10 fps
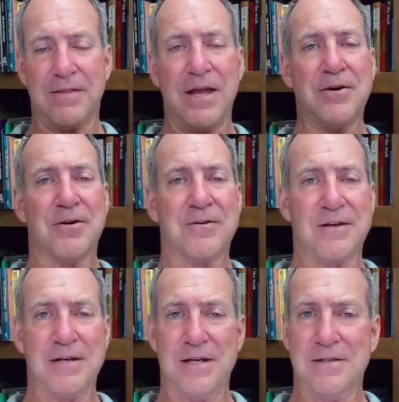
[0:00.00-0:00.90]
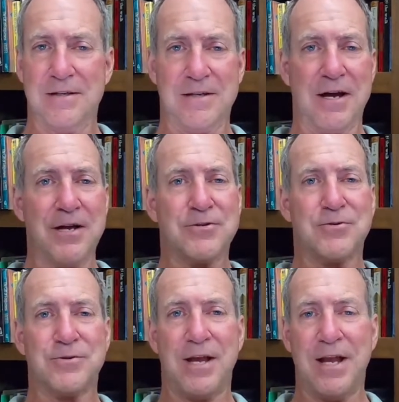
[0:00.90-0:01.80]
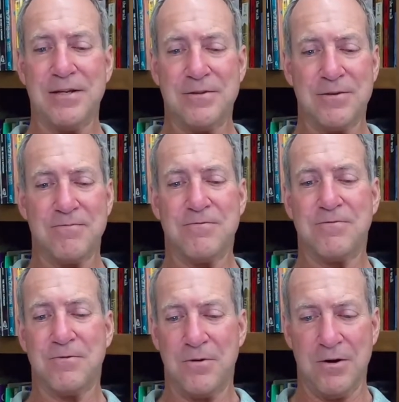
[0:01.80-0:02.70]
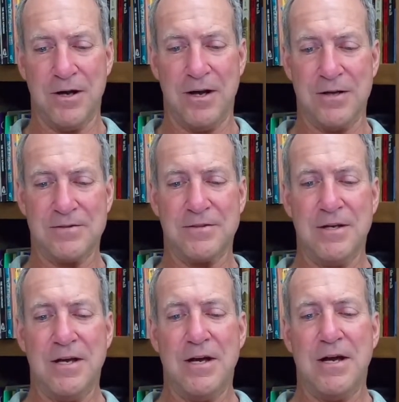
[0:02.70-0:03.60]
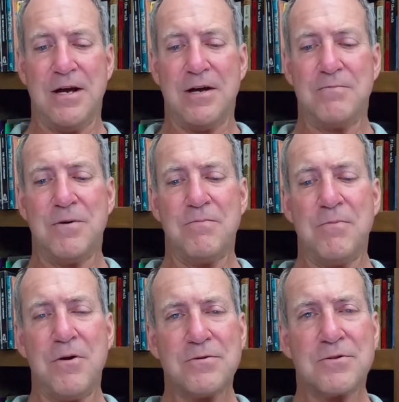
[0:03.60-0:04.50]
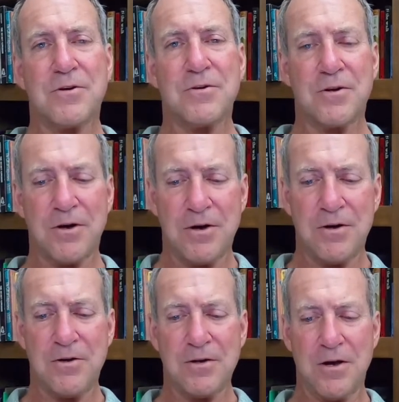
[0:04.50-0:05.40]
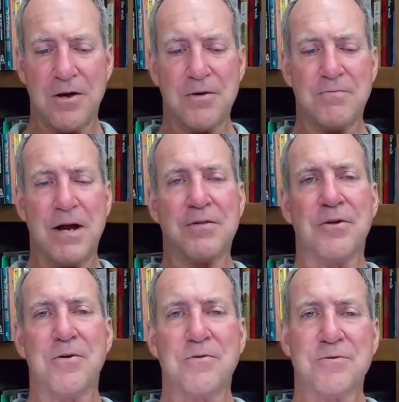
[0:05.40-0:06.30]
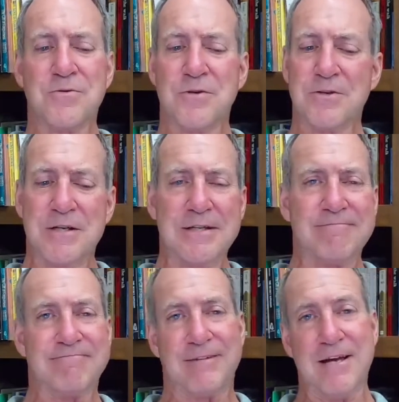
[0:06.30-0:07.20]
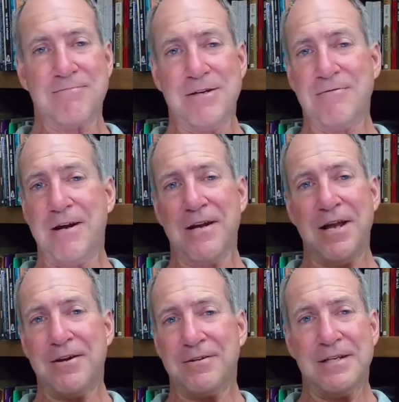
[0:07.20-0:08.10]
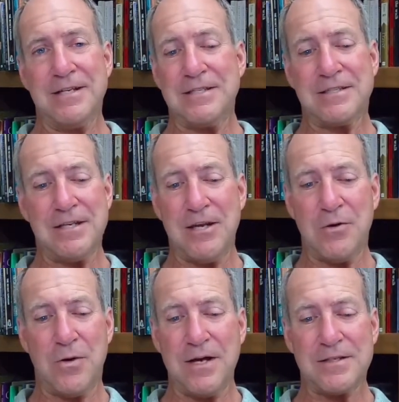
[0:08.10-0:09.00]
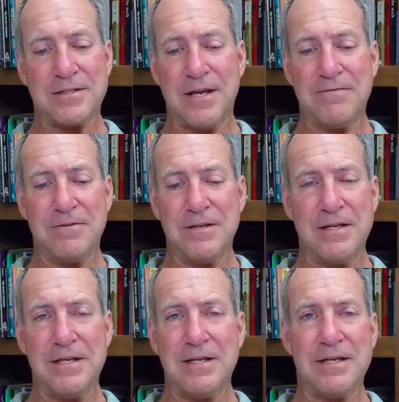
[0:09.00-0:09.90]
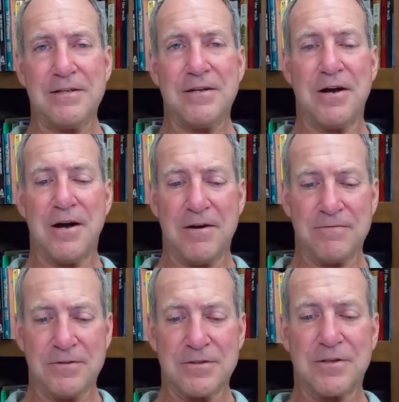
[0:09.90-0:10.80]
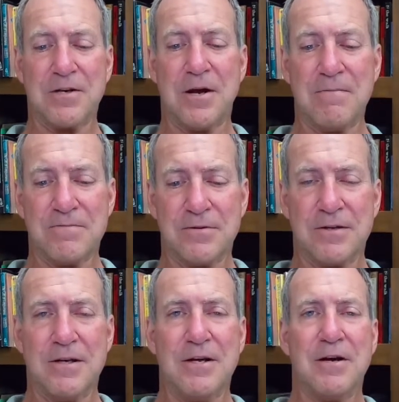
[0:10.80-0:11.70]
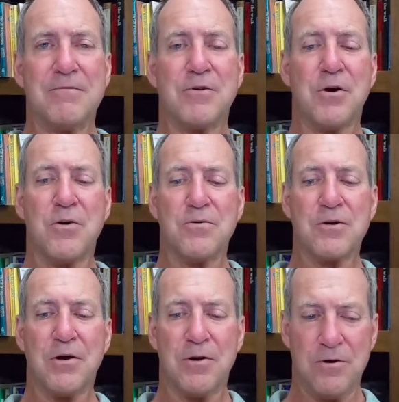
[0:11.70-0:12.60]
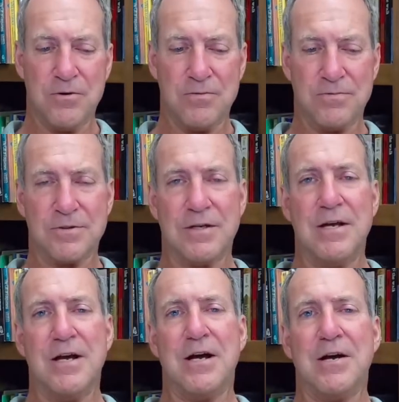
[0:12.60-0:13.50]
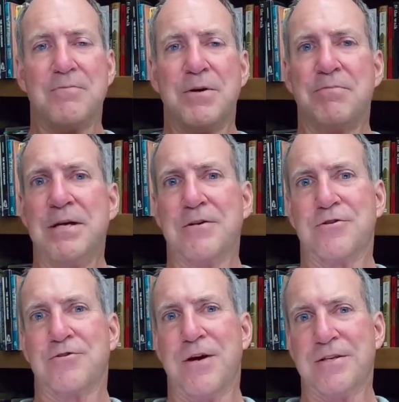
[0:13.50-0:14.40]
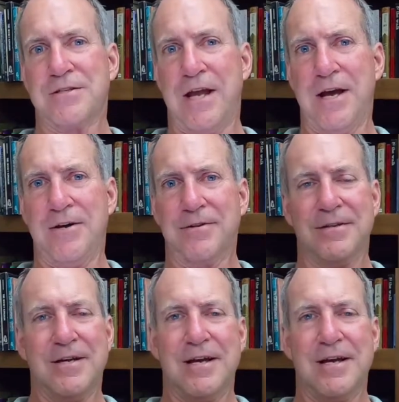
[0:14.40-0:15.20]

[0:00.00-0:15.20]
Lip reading: They are needed. God created them for us. But most are called on by those who are like me right now, sitting quite safely in an office, comfort of their own homes, but being stressed out.